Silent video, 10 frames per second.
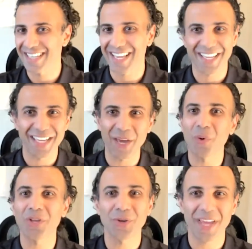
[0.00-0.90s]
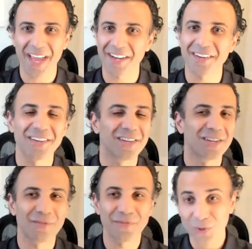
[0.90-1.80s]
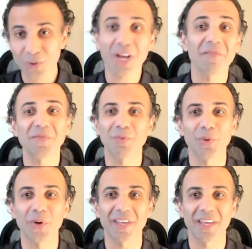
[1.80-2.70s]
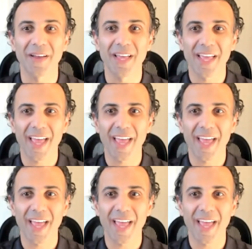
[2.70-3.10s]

Like, get what you can, feel comfortable with it,